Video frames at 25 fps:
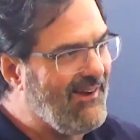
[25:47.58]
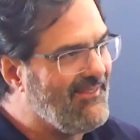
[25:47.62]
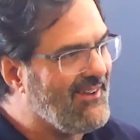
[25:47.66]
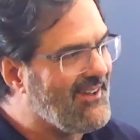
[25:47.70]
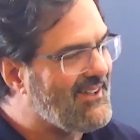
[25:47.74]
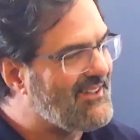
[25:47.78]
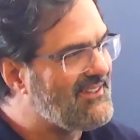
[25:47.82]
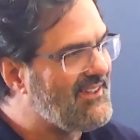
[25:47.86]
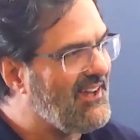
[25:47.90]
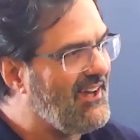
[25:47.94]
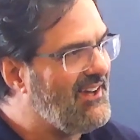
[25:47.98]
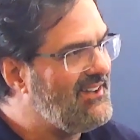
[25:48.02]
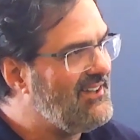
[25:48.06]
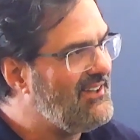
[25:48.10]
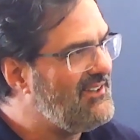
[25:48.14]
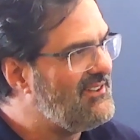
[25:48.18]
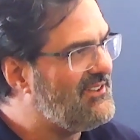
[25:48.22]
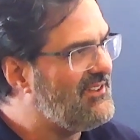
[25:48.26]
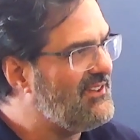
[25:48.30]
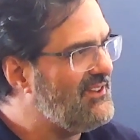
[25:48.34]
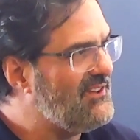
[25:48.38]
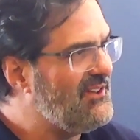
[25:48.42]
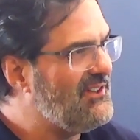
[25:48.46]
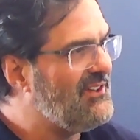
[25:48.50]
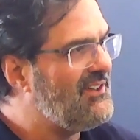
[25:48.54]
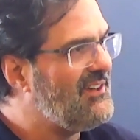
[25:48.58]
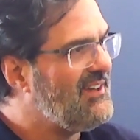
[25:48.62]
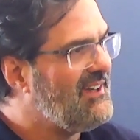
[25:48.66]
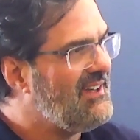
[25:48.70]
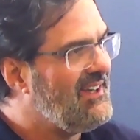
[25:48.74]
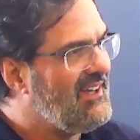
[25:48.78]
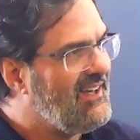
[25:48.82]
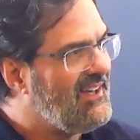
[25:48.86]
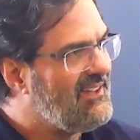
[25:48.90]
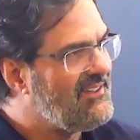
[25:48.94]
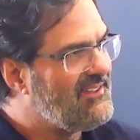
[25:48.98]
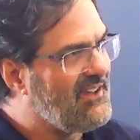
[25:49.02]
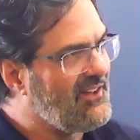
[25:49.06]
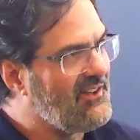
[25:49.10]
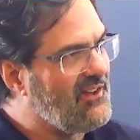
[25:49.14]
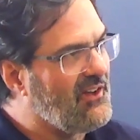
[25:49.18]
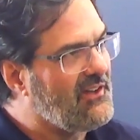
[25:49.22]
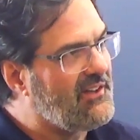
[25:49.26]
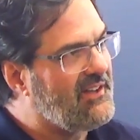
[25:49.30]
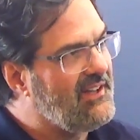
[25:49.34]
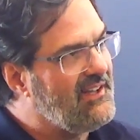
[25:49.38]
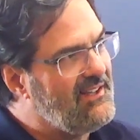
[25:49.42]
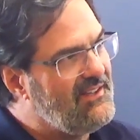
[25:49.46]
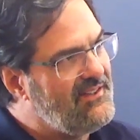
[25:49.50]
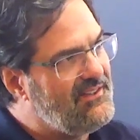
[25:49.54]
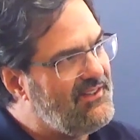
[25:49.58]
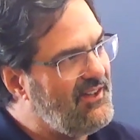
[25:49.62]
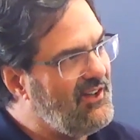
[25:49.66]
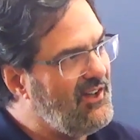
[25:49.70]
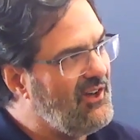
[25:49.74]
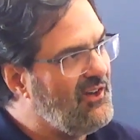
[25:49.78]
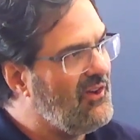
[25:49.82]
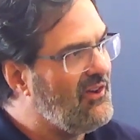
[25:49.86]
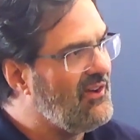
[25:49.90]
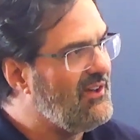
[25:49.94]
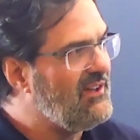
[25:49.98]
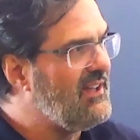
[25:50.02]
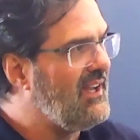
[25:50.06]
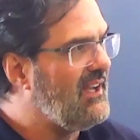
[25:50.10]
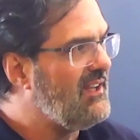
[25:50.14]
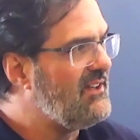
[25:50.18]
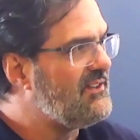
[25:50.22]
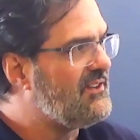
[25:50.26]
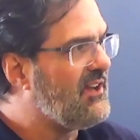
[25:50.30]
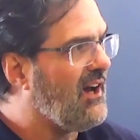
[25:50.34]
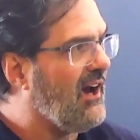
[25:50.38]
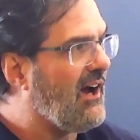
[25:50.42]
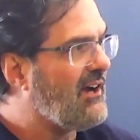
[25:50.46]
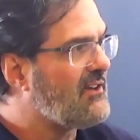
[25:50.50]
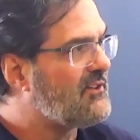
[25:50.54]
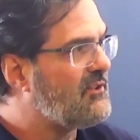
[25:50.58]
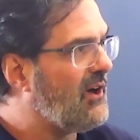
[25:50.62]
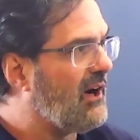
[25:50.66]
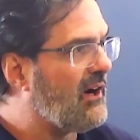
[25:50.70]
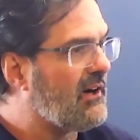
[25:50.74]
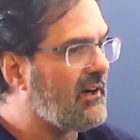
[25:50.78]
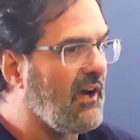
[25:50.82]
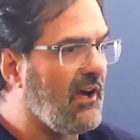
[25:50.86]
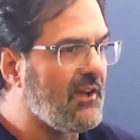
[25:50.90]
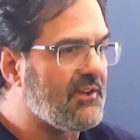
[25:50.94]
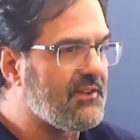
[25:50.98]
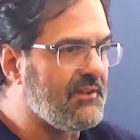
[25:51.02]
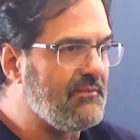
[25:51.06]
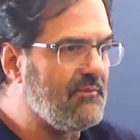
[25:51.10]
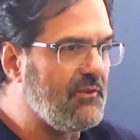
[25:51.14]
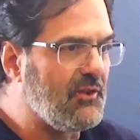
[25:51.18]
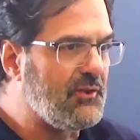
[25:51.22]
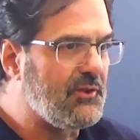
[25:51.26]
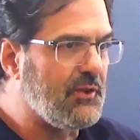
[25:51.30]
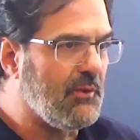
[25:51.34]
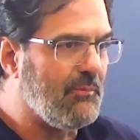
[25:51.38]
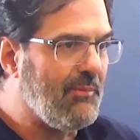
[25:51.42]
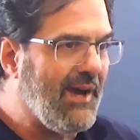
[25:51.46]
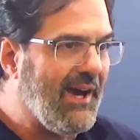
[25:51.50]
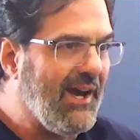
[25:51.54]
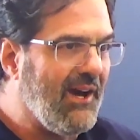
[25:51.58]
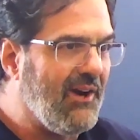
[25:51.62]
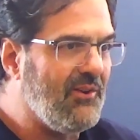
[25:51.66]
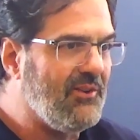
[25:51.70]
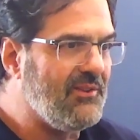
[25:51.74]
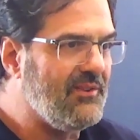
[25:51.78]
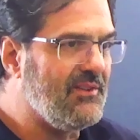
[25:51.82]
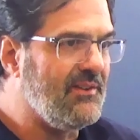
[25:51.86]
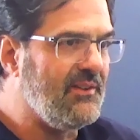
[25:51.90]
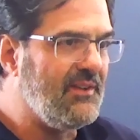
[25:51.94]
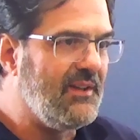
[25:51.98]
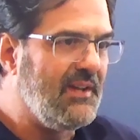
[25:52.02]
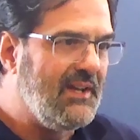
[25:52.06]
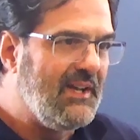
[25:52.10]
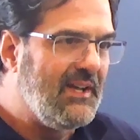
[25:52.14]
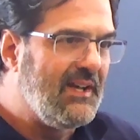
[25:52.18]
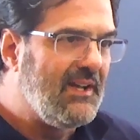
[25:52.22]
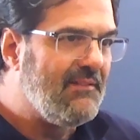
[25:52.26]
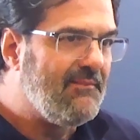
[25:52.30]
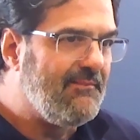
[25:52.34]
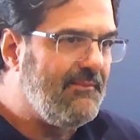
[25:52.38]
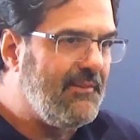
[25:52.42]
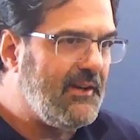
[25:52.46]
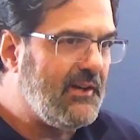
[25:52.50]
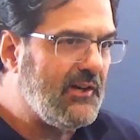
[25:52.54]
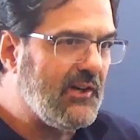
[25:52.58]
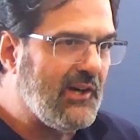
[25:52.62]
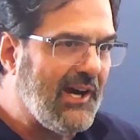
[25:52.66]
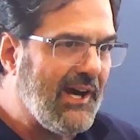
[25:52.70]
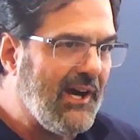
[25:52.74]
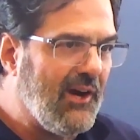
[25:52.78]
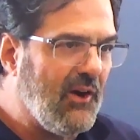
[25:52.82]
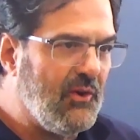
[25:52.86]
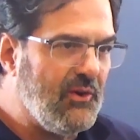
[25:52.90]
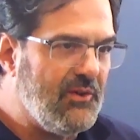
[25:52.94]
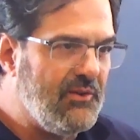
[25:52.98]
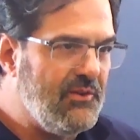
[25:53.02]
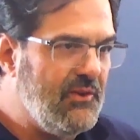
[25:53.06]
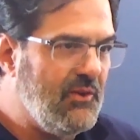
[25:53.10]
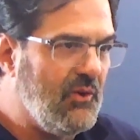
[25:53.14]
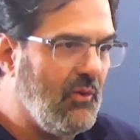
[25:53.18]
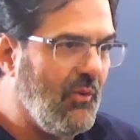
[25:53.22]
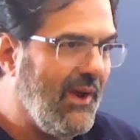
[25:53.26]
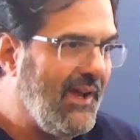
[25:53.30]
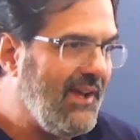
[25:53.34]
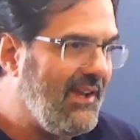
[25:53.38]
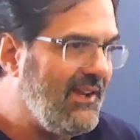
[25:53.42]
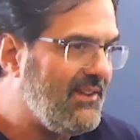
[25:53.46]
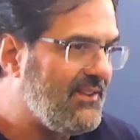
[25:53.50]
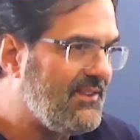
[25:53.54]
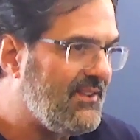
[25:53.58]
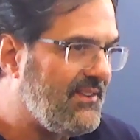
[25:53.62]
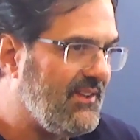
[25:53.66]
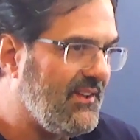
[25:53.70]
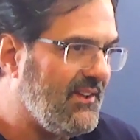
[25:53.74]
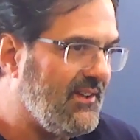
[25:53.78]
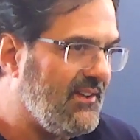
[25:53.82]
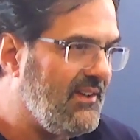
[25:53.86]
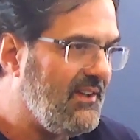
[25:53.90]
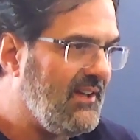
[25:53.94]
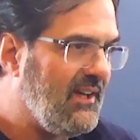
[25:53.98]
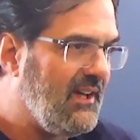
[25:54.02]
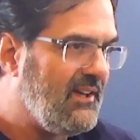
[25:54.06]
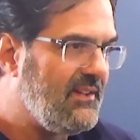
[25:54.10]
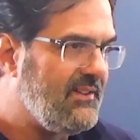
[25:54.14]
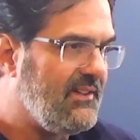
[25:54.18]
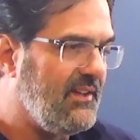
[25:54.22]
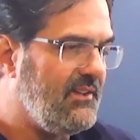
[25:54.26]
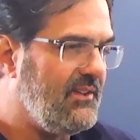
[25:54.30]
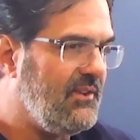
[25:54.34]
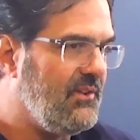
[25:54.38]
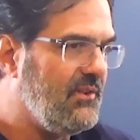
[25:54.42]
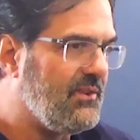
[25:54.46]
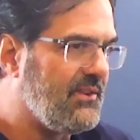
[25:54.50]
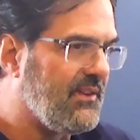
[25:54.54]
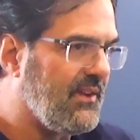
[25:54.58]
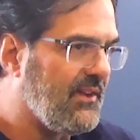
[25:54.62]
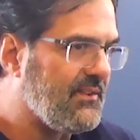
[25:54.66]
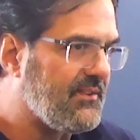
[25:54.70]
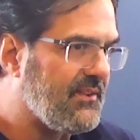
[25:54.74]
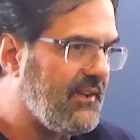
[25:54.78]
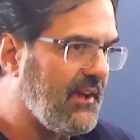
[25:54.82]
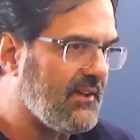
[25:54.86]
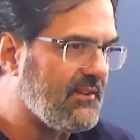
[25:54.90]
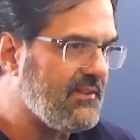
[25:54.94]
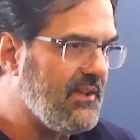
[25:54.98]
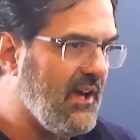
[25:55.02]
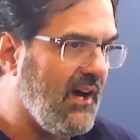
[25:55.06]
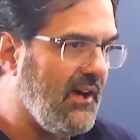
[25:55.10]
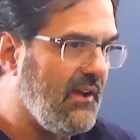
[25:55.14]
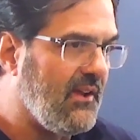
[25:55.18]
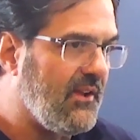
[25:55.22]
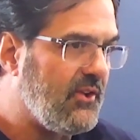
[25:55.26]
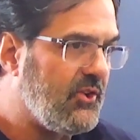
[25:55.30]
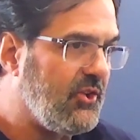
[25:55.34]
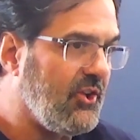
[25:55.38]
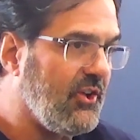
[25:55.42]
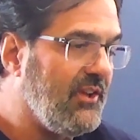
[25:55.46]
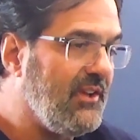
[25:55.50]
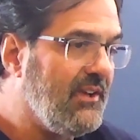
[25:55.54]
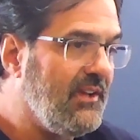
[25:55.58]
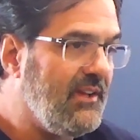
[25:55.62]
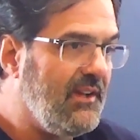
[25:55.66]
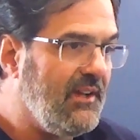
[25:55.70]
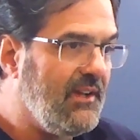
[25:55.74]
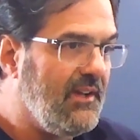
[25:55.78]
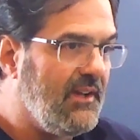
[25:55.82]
excited to look into and talk to our customers about and figure out new ways to use this technology.